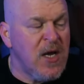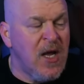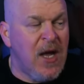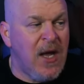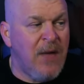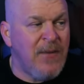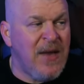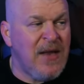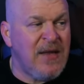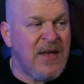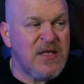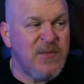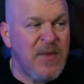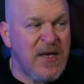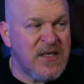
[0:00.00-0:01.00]
Um, and
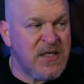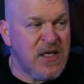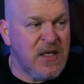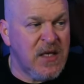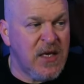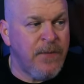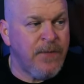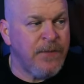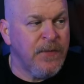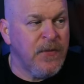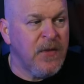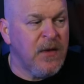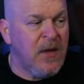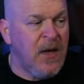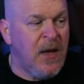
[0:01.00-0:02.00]
that's basically
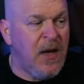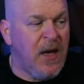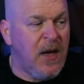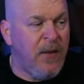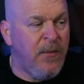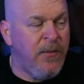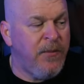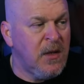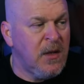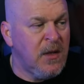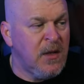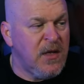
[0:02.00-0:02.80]
um,